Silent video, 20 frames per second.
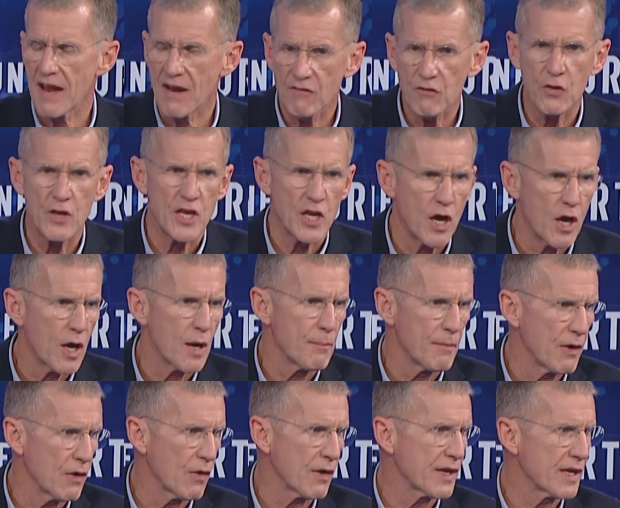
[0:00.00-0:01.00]
every young
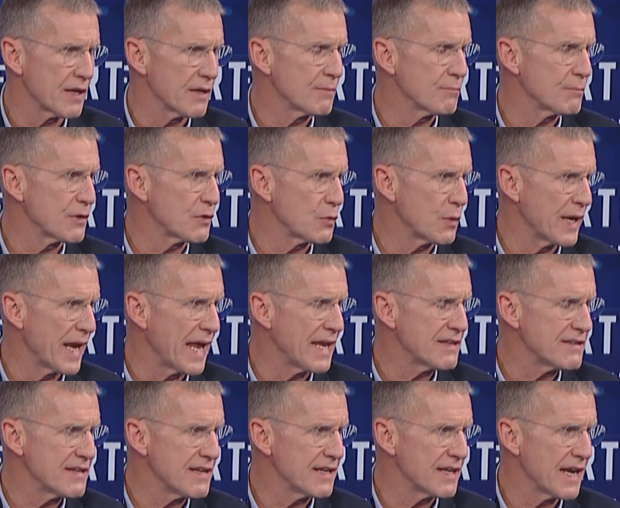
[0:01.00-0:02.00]
American between
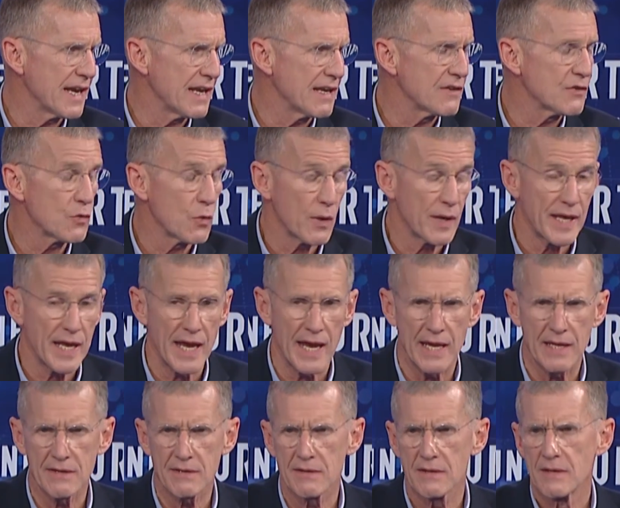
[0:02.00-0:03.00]
18 and
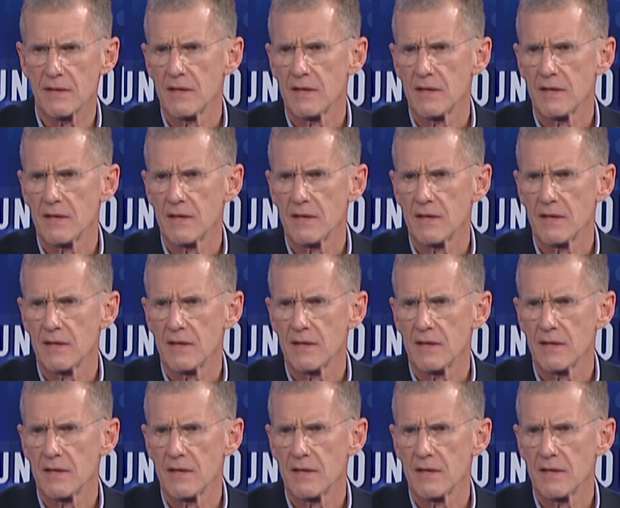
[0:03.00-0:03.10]
28